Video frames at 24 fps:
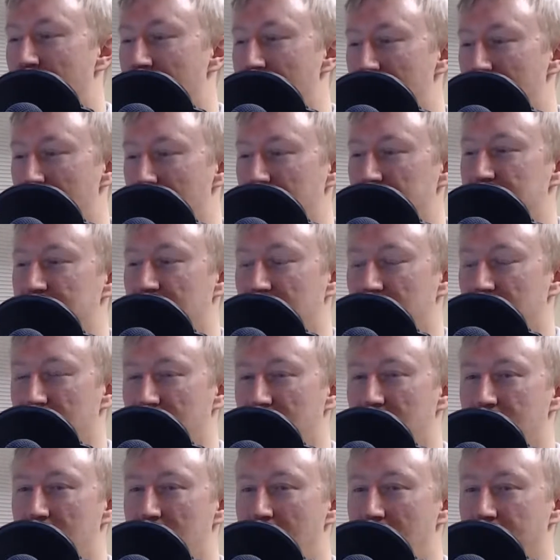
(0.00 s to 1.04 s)
I'm like starting to
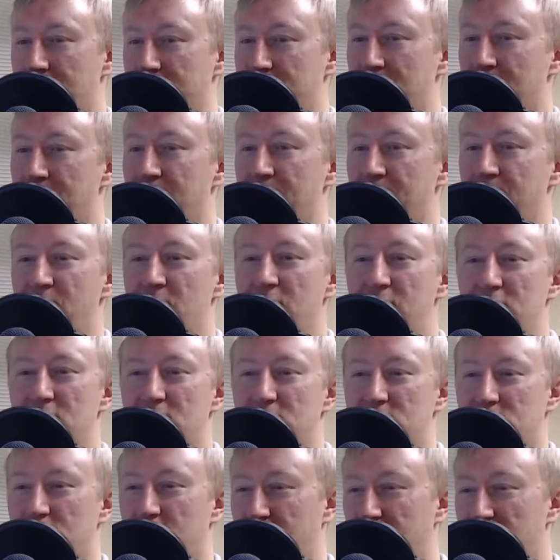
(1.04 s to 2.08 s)
come down with something.
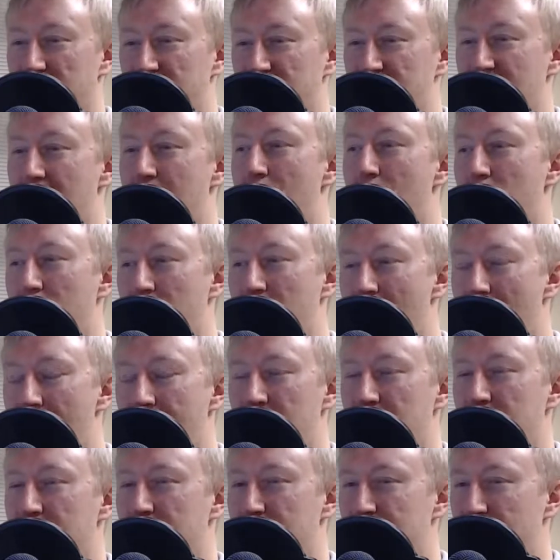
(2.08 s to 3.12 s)
So Thursday I woke up and
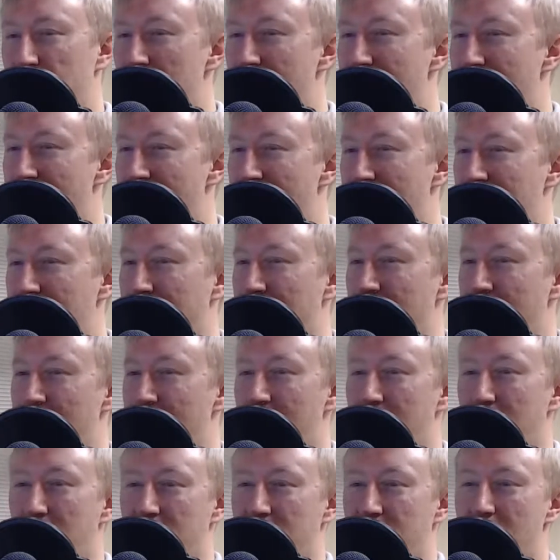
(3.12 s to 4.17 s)
it was pretty bad, and I'm like, I don't
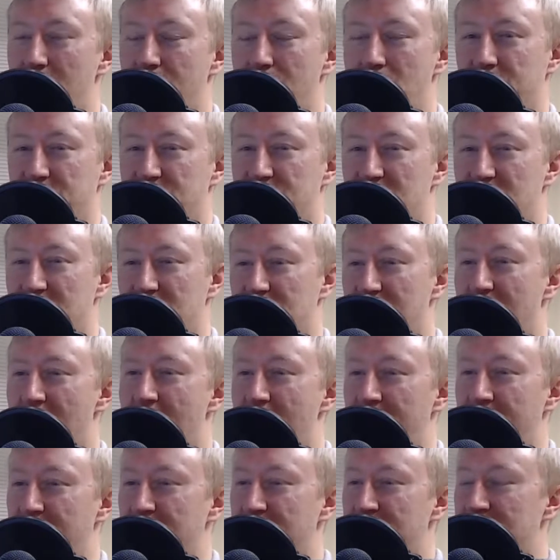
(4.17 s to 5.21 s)
want to get people sick at the
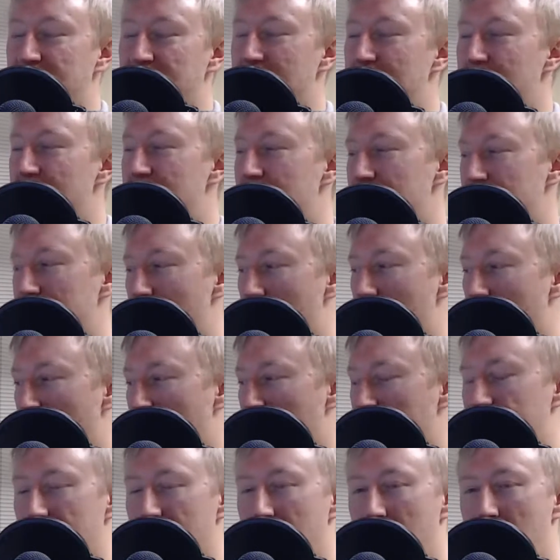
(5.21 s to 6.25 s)
office. So I
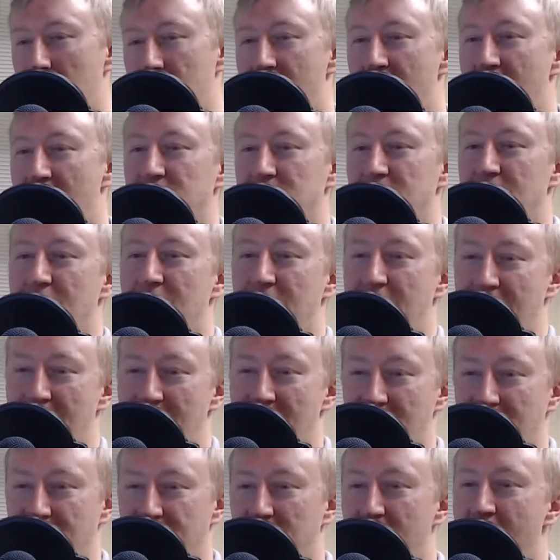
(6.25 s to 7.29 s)
worked from home that day
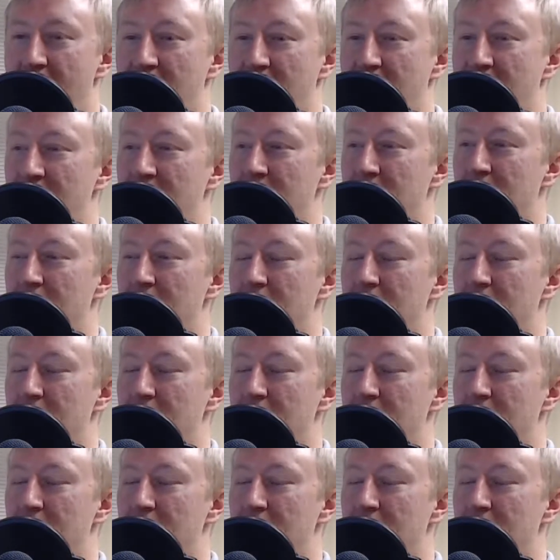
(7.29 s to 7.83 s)
and Friday.